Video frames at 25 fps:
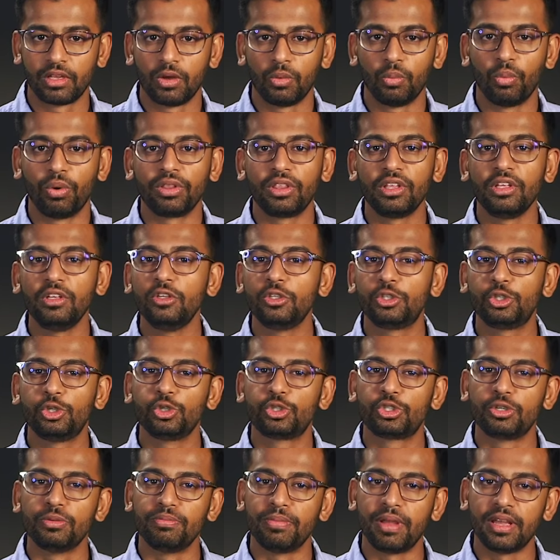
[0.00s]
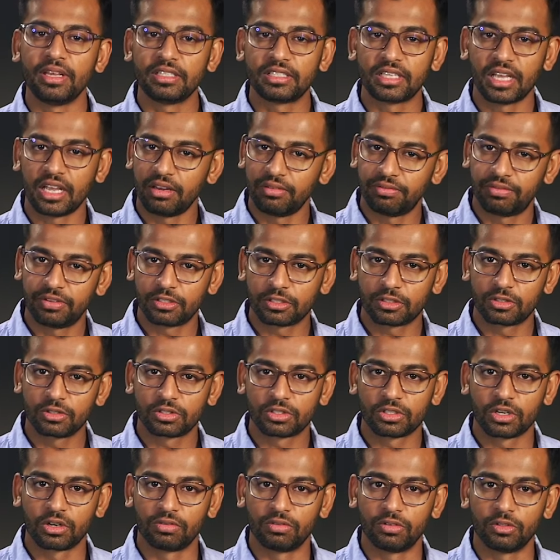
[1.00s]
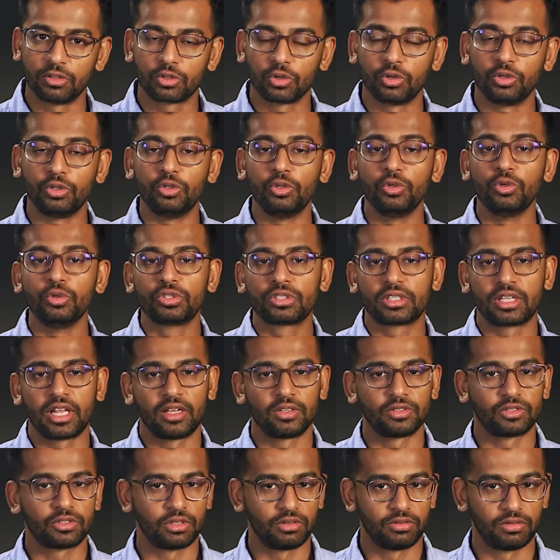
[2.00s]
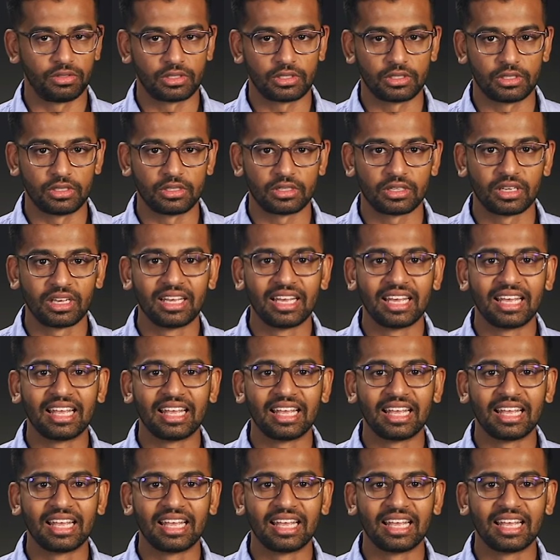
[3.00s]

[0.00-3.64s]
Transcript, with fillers: Whether you choose to maintain physical servers or use cloud services,